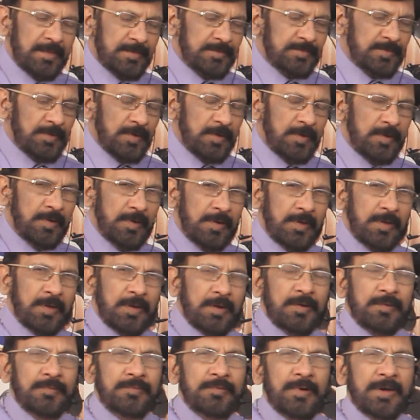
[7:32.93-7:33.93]
So
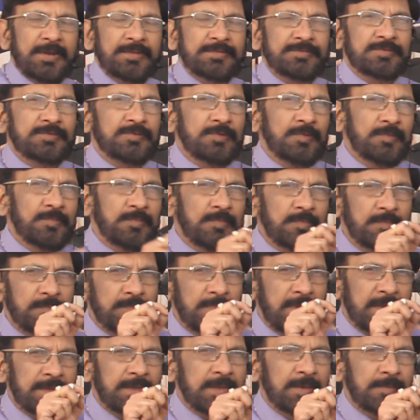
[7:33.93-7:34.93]
once you
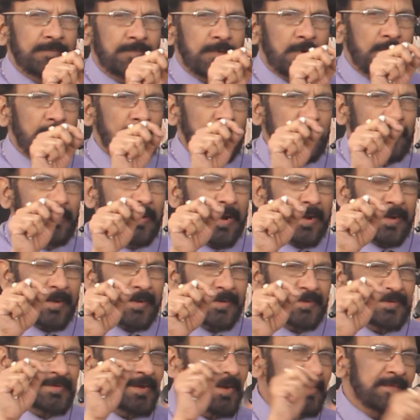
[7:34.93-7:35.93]
make a probe,
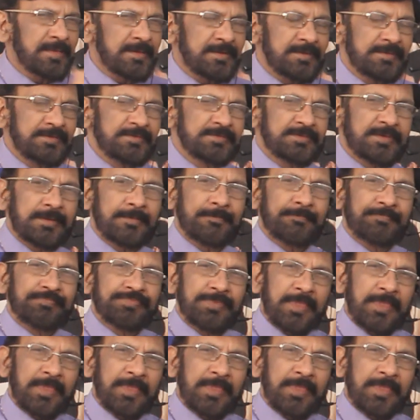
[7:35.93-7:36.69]
understand the reason,